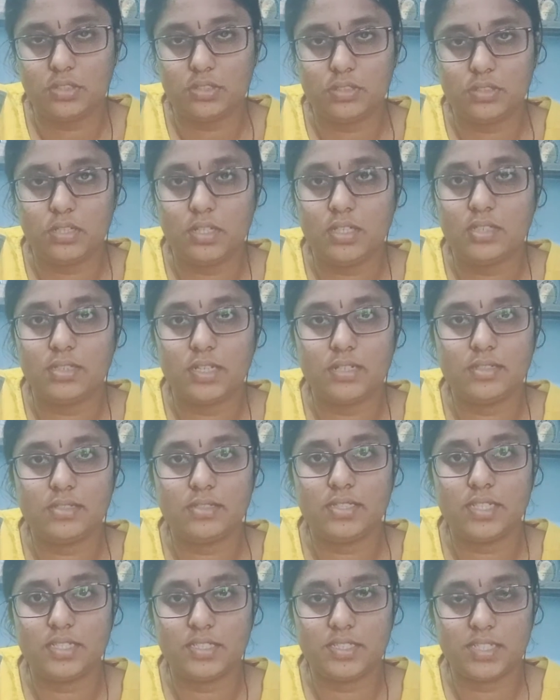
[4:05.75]
that is
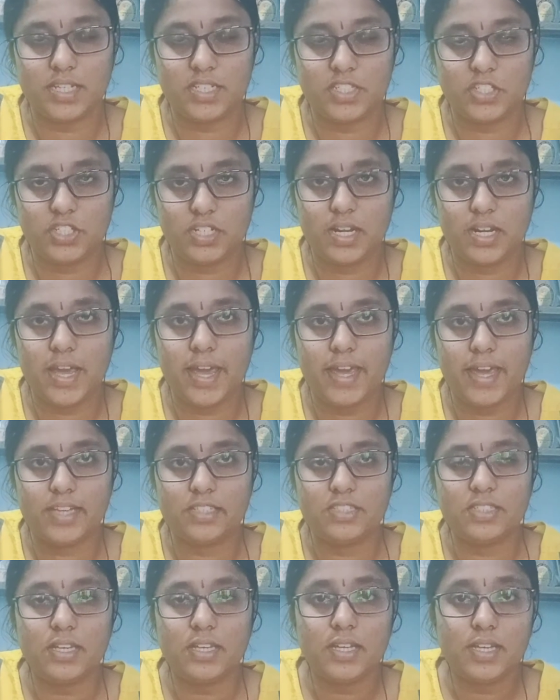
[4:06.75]
gestational age,
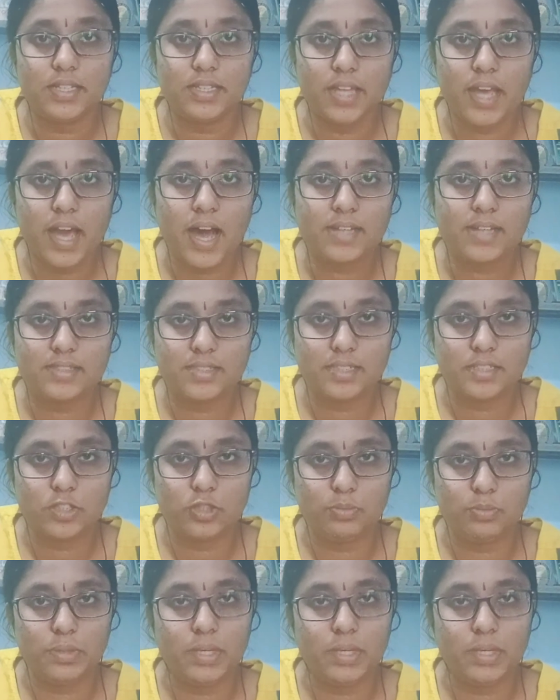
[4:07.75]
they are said to be